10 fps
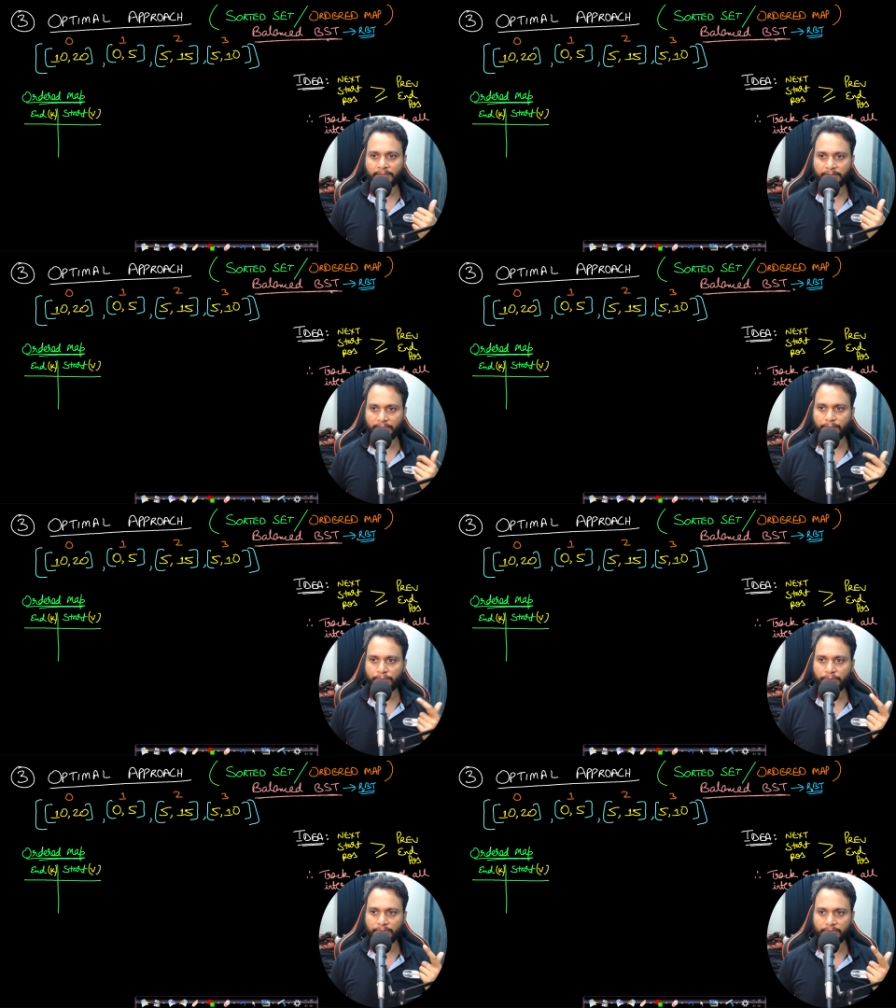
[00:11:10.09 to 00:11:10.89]

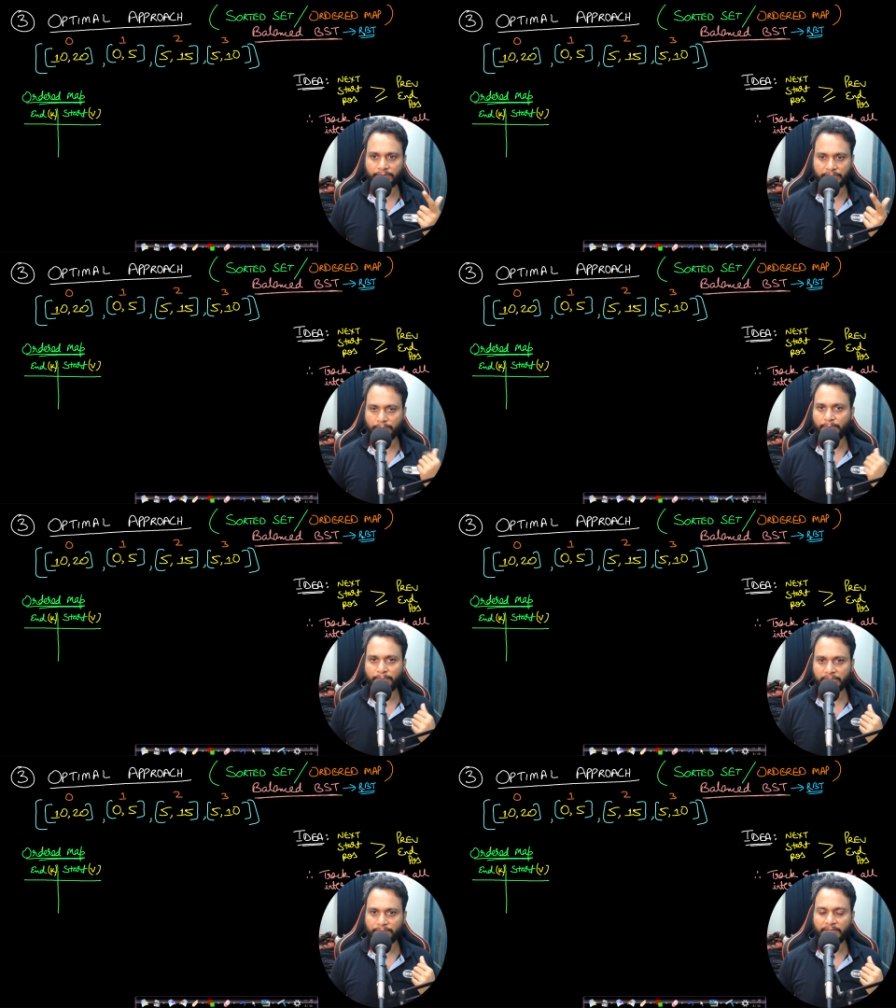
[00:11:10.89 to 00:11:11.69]
therefore this will be
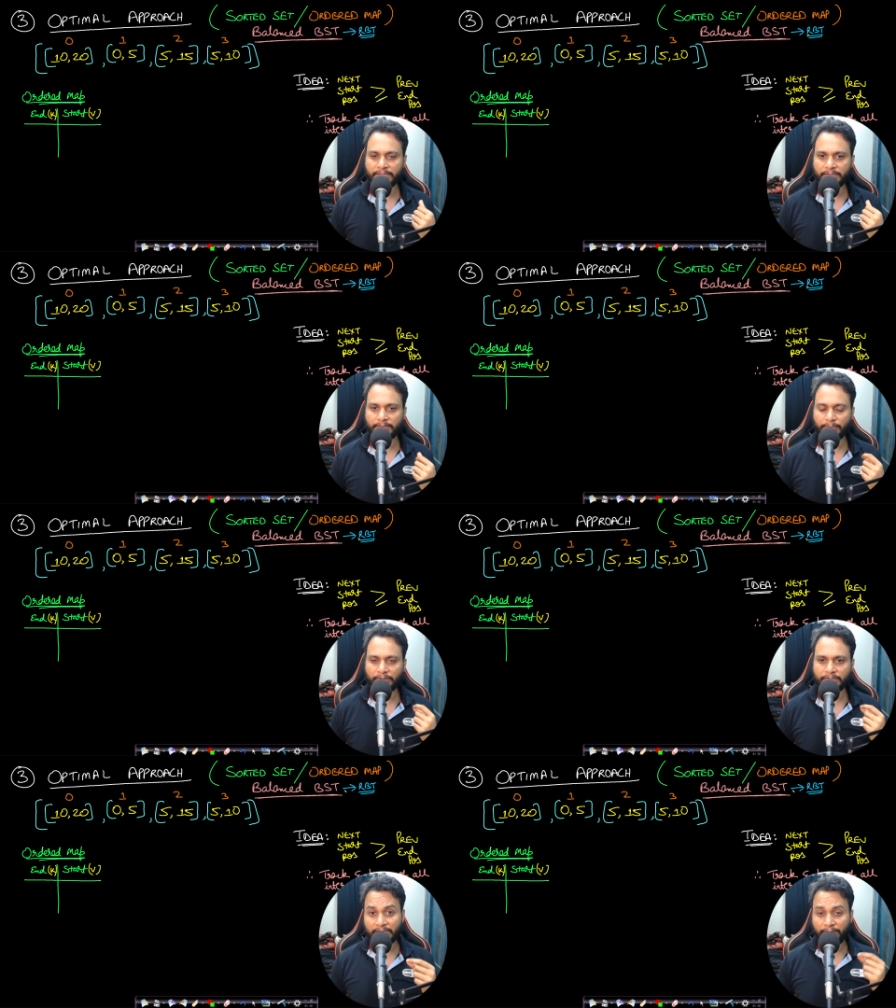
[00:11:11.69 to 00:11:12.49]
much faster
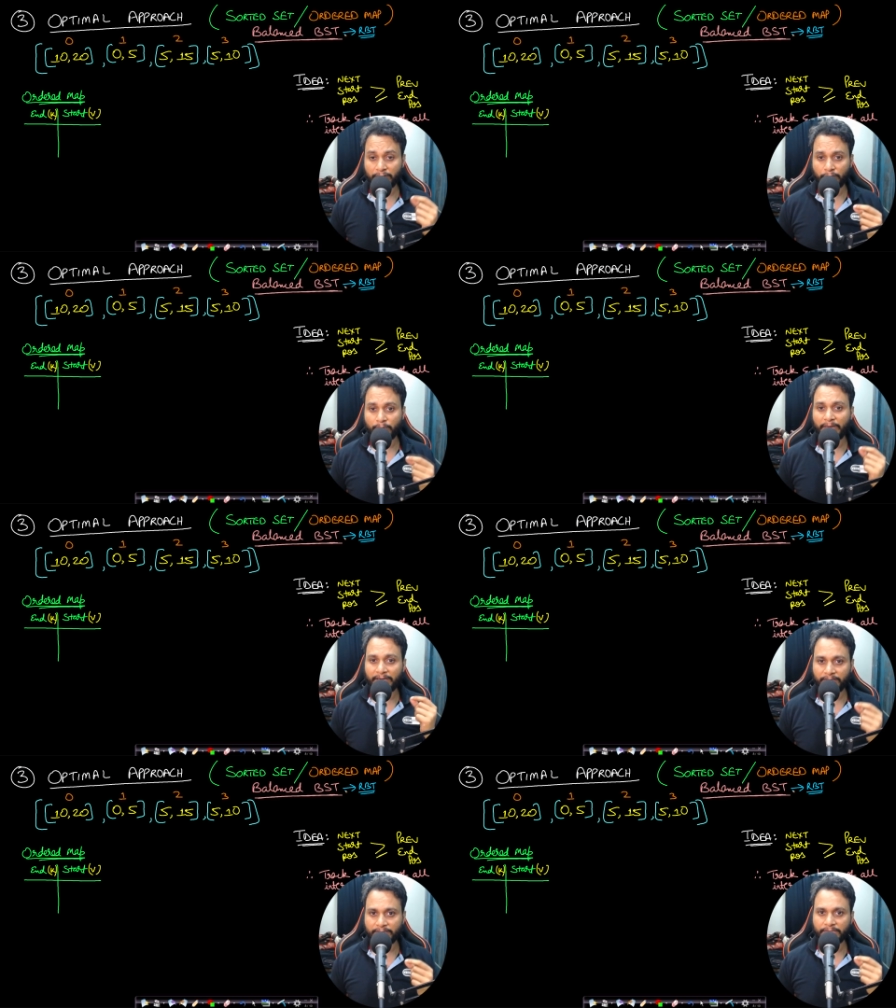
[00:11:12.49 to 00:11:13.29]
because even though
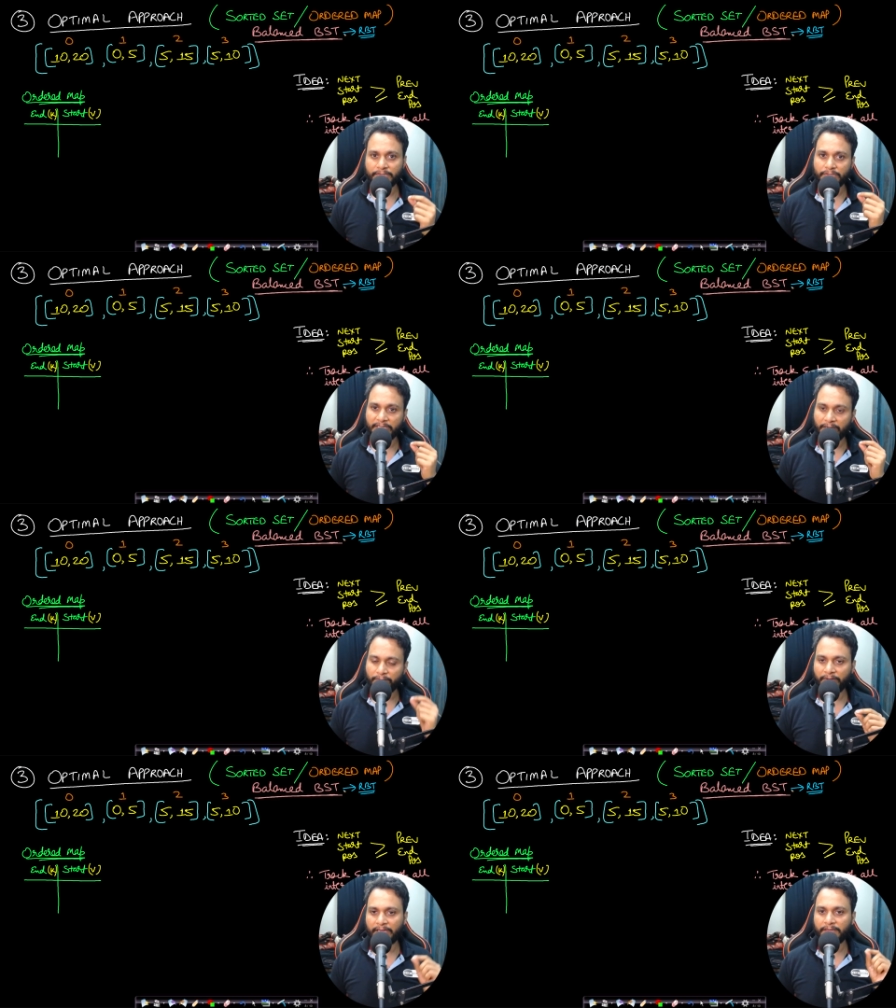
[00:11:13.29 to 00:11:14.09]
binary search can
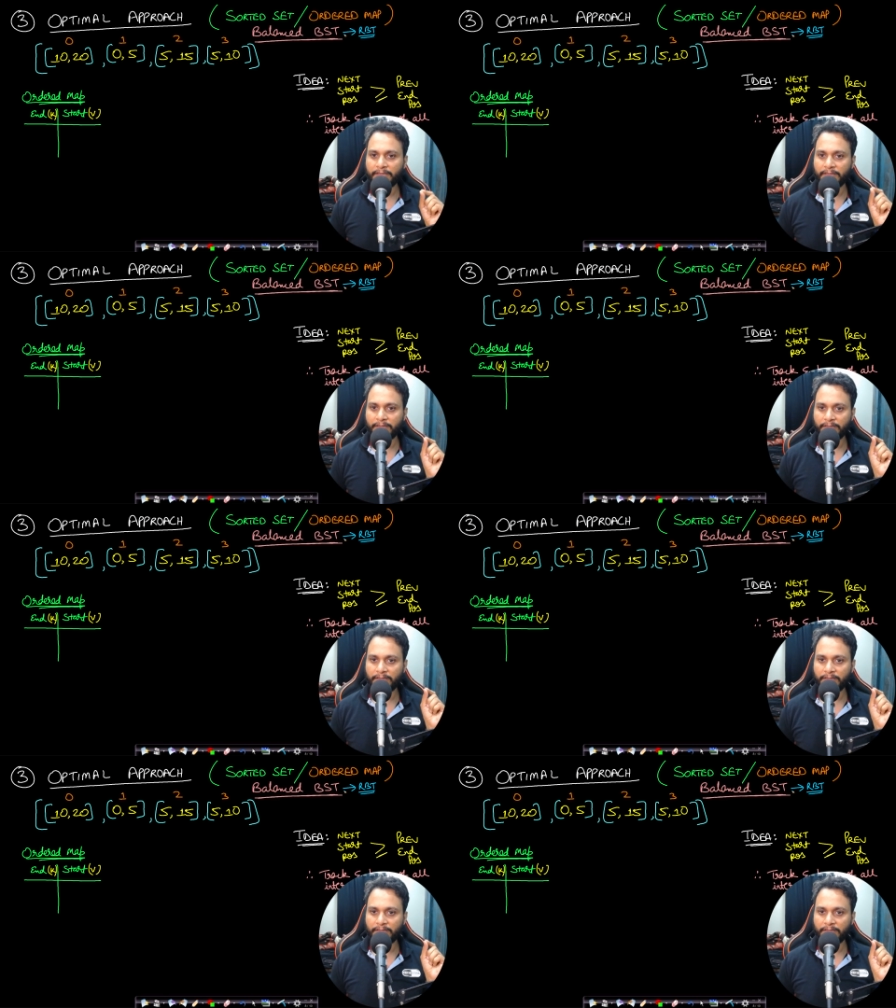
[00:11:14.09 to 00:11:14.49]
find